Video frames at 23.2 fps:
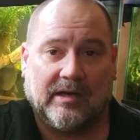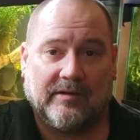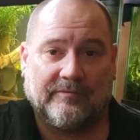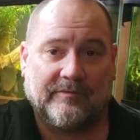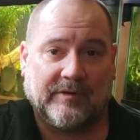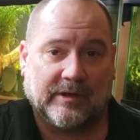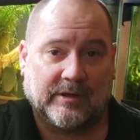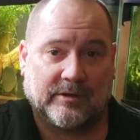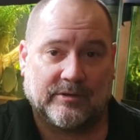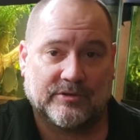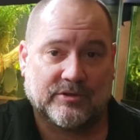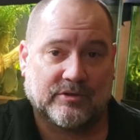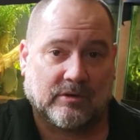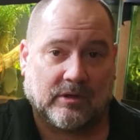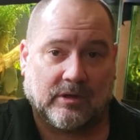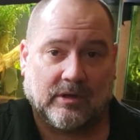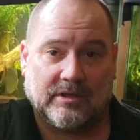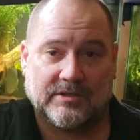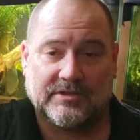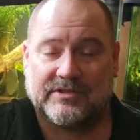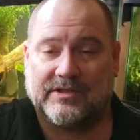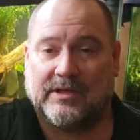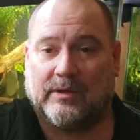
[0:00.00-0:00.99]
Fingers
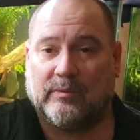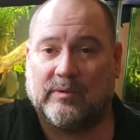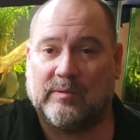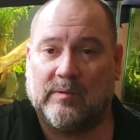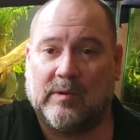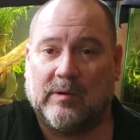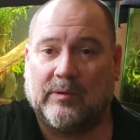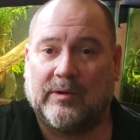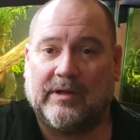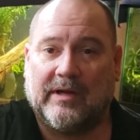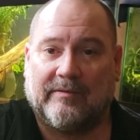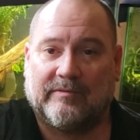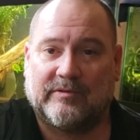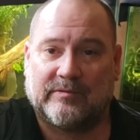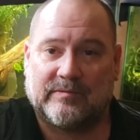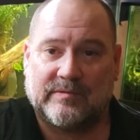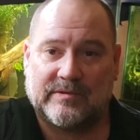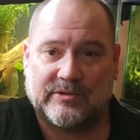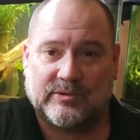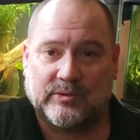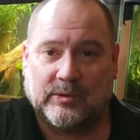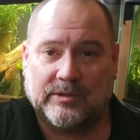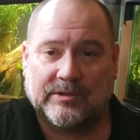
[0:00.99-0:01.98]
crossed that we won't have to
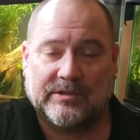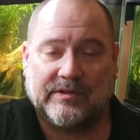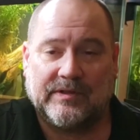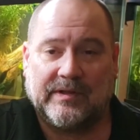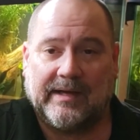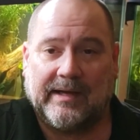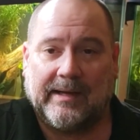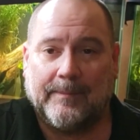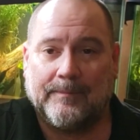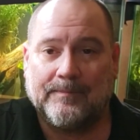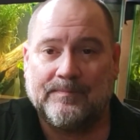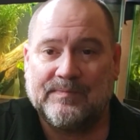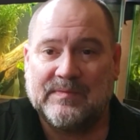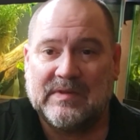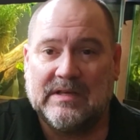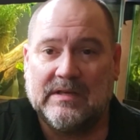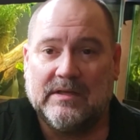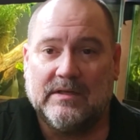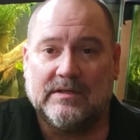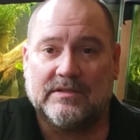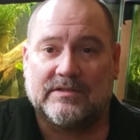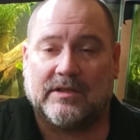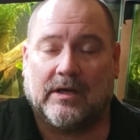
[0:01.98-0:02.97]
resort to that.
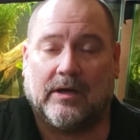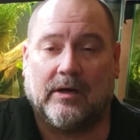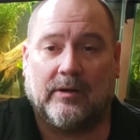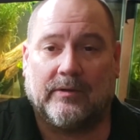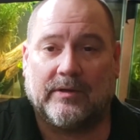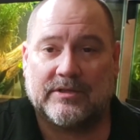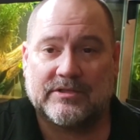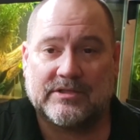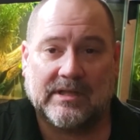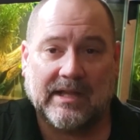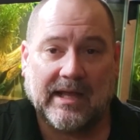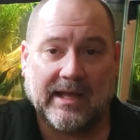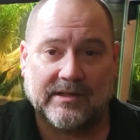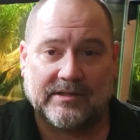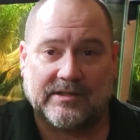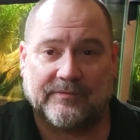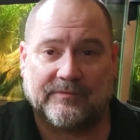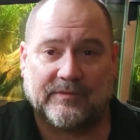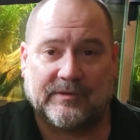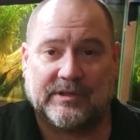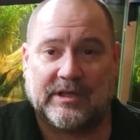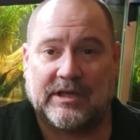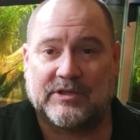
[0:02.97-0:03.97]
So there's a lot of
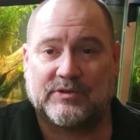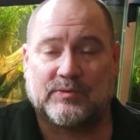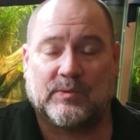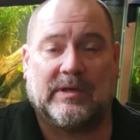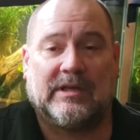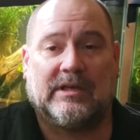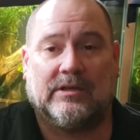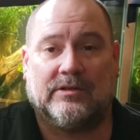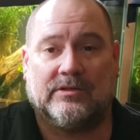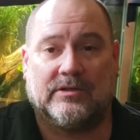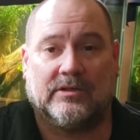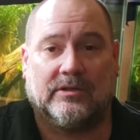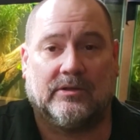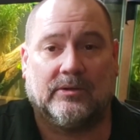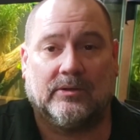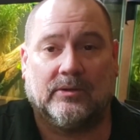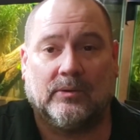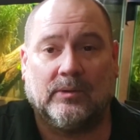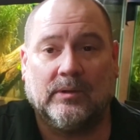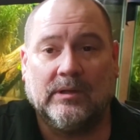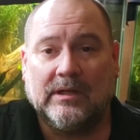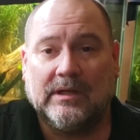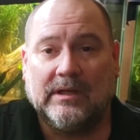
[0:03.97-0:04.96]
different things we can
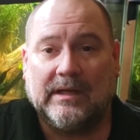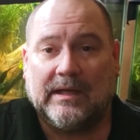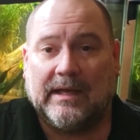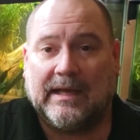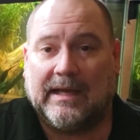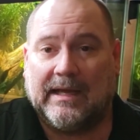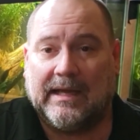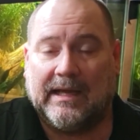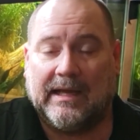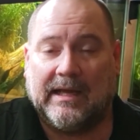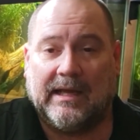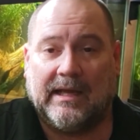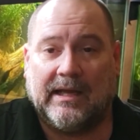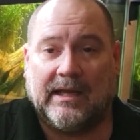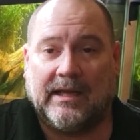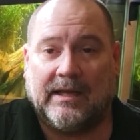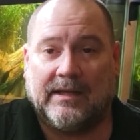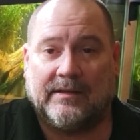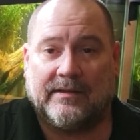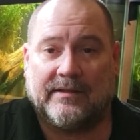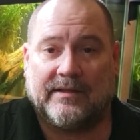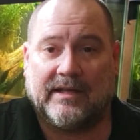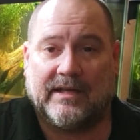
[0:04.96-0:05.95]
do,
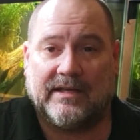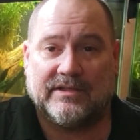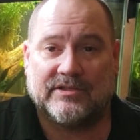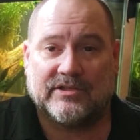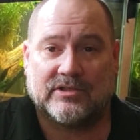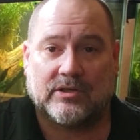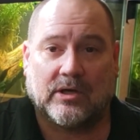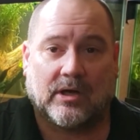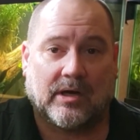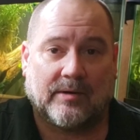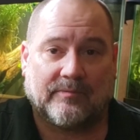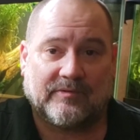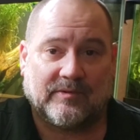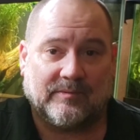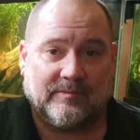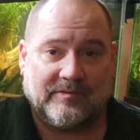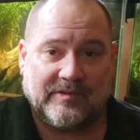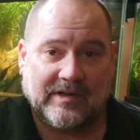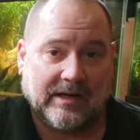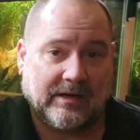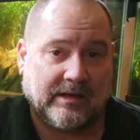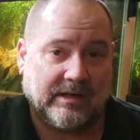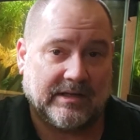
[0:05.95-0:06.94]
and they start from
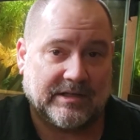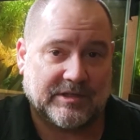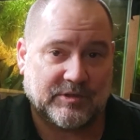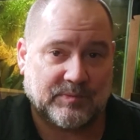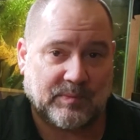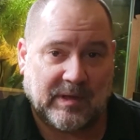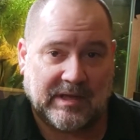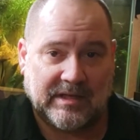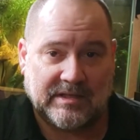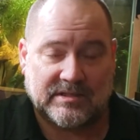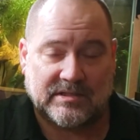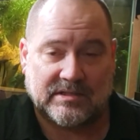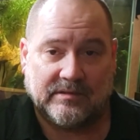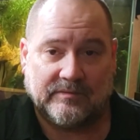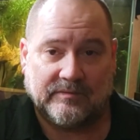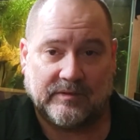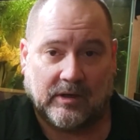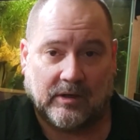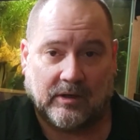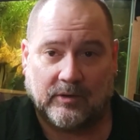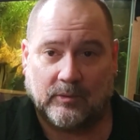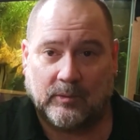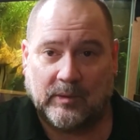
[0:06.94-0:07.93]
very expensive
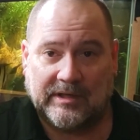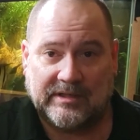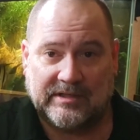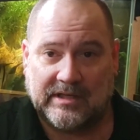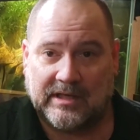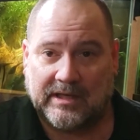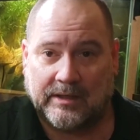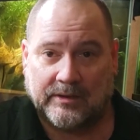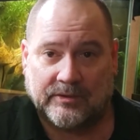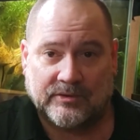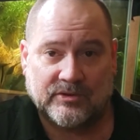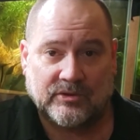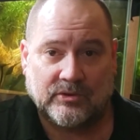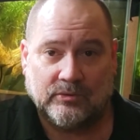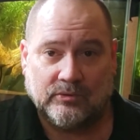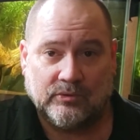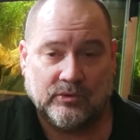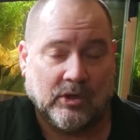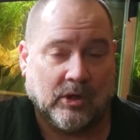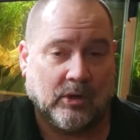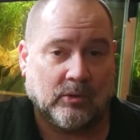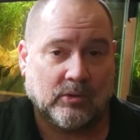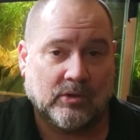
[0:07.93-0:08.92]
all the way down to
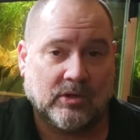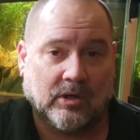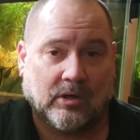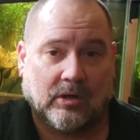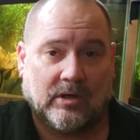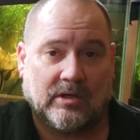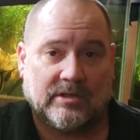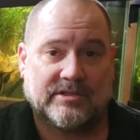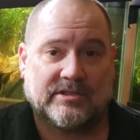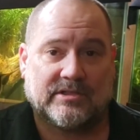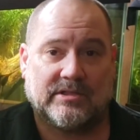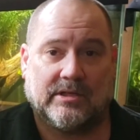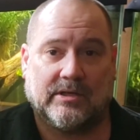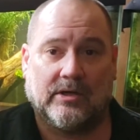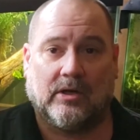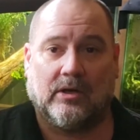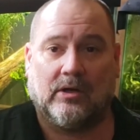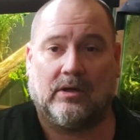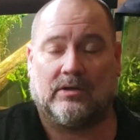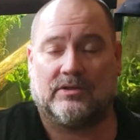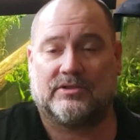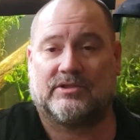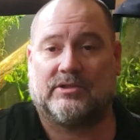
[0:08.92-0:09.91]
no cost at
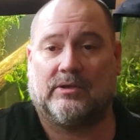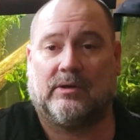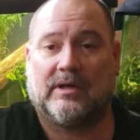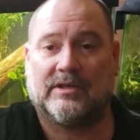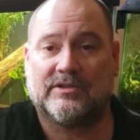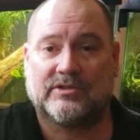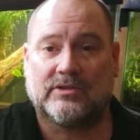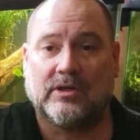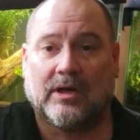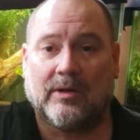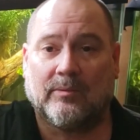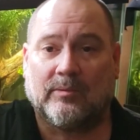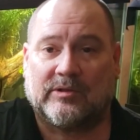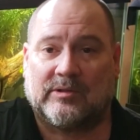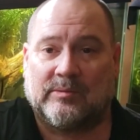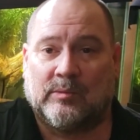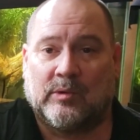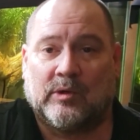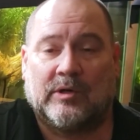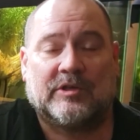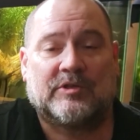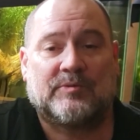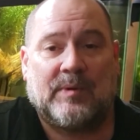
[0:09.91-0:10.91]
all. So I'll start with the
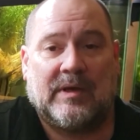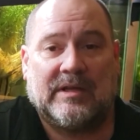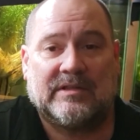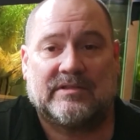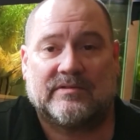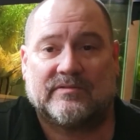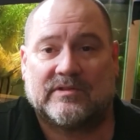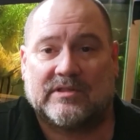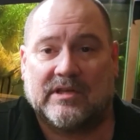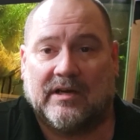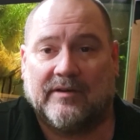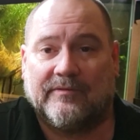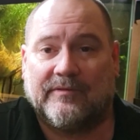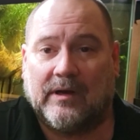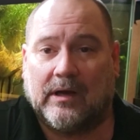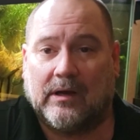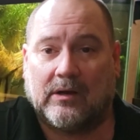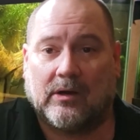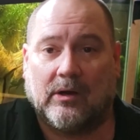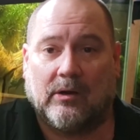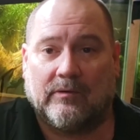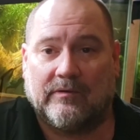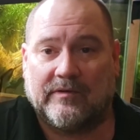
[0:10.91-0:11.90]
more expensive stuff and
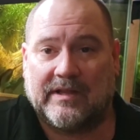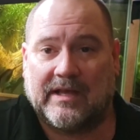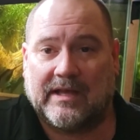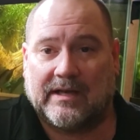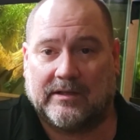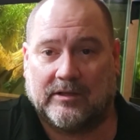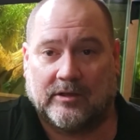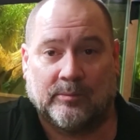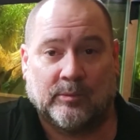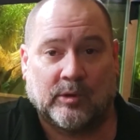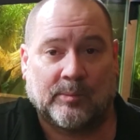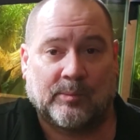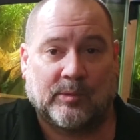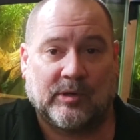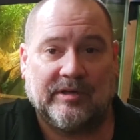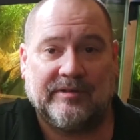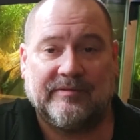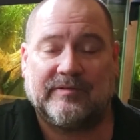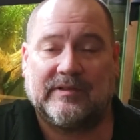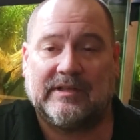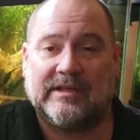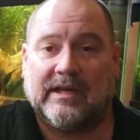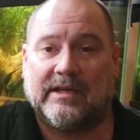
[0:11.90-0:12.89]
I'll go over that a little more
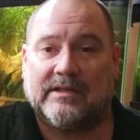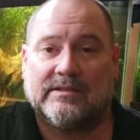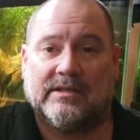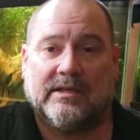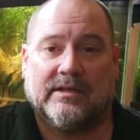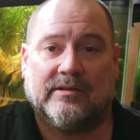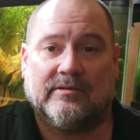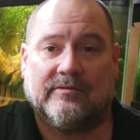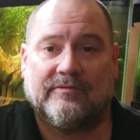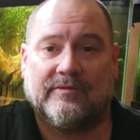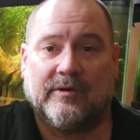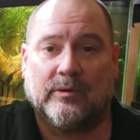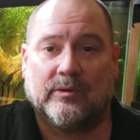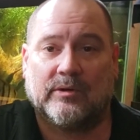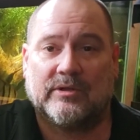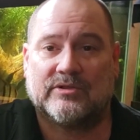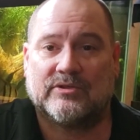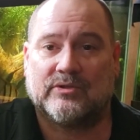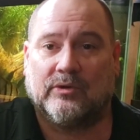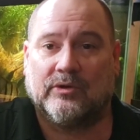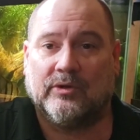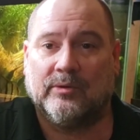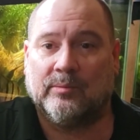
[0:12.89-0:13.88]
briefly. I tend to
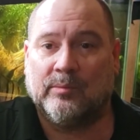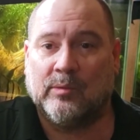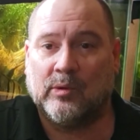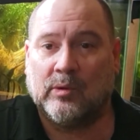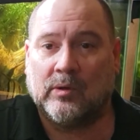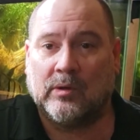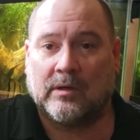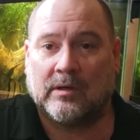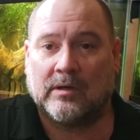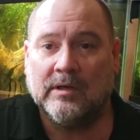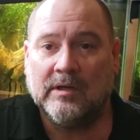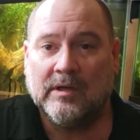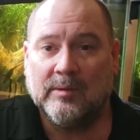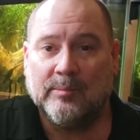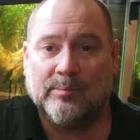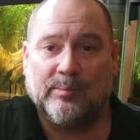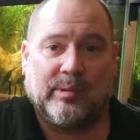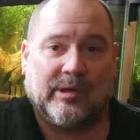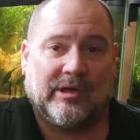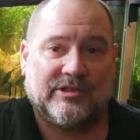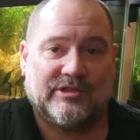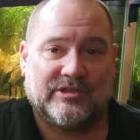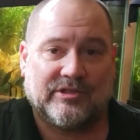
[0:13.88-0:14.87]
focus on the more
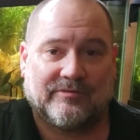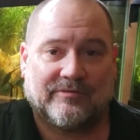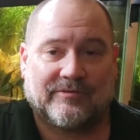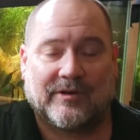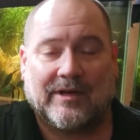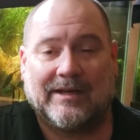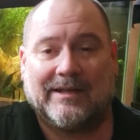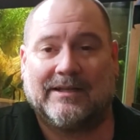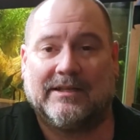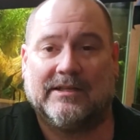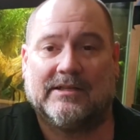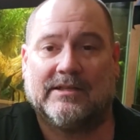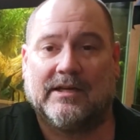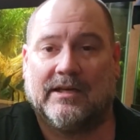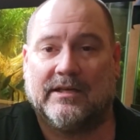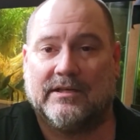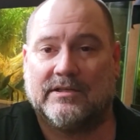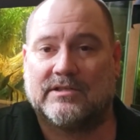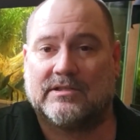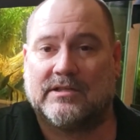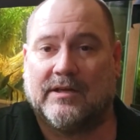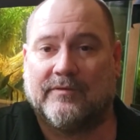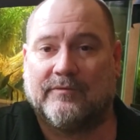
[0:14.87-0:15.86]
budget friendly kind
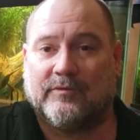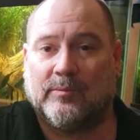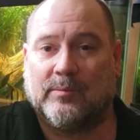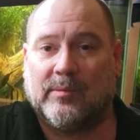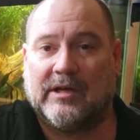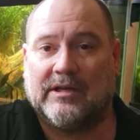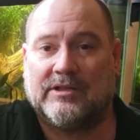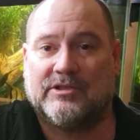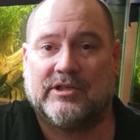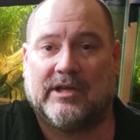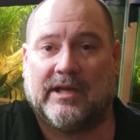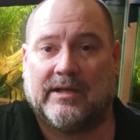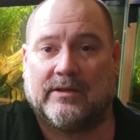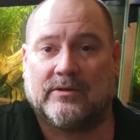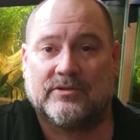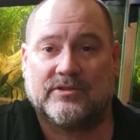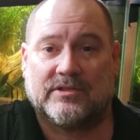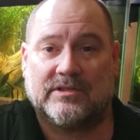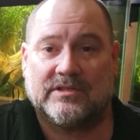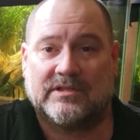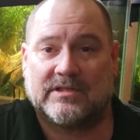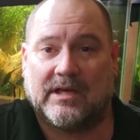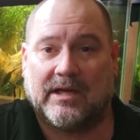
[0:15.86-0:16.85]
of stuff on my channel
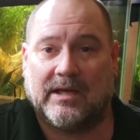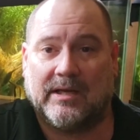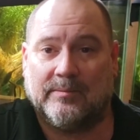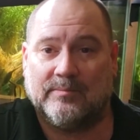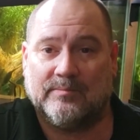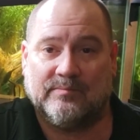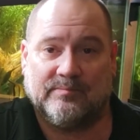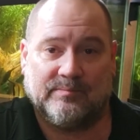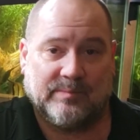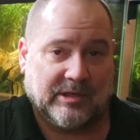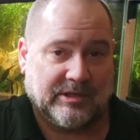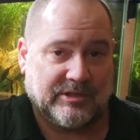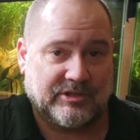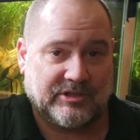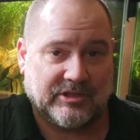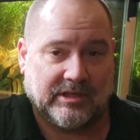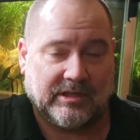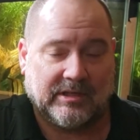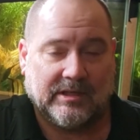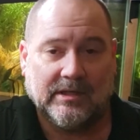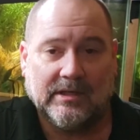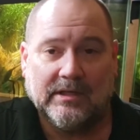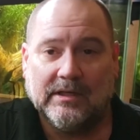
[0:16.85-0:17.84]
since I'm
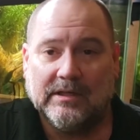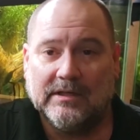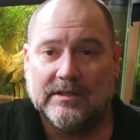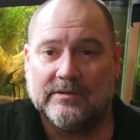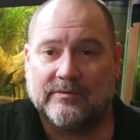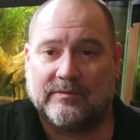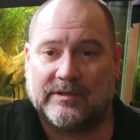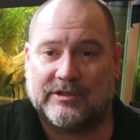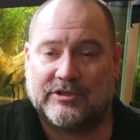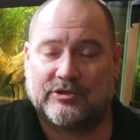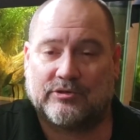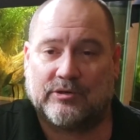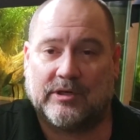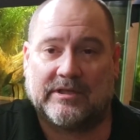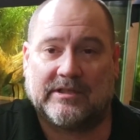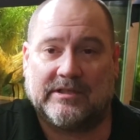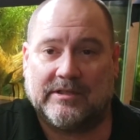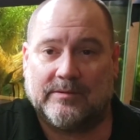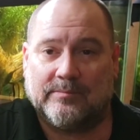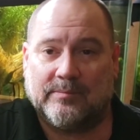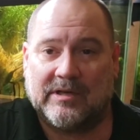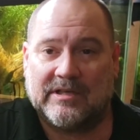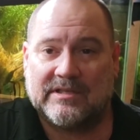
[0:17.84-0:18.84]
budget
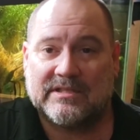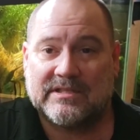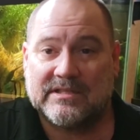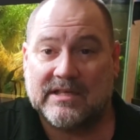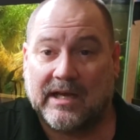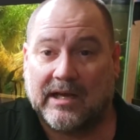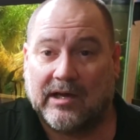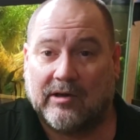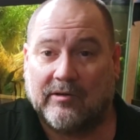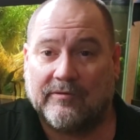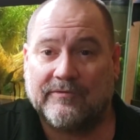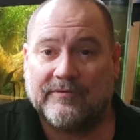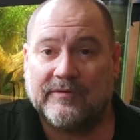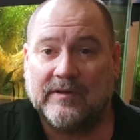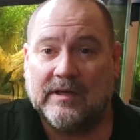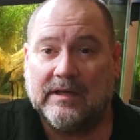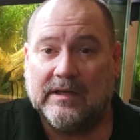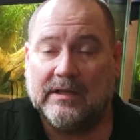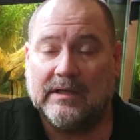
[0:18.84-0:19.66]
restricted myself.